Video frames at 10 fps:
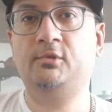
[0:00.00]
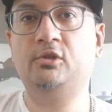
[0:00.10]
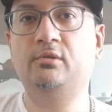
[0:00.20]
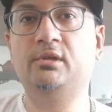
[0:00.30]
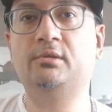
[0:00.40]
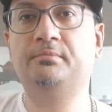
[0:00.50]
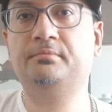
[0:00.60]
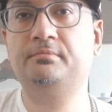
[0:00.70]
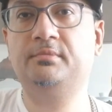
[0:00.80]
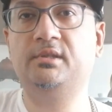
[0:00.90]
Oh, huh.
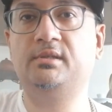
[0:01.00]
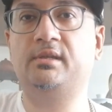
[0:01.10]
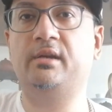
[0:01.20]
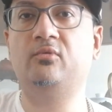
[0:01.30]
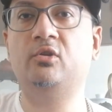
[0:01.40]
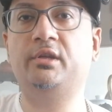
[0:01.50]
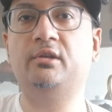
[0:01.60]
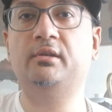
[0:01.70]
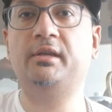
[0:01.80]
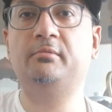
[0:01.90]
This is kind of wonky
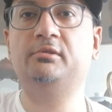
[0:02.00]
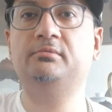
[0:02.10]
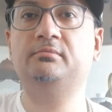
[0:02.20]
on camera.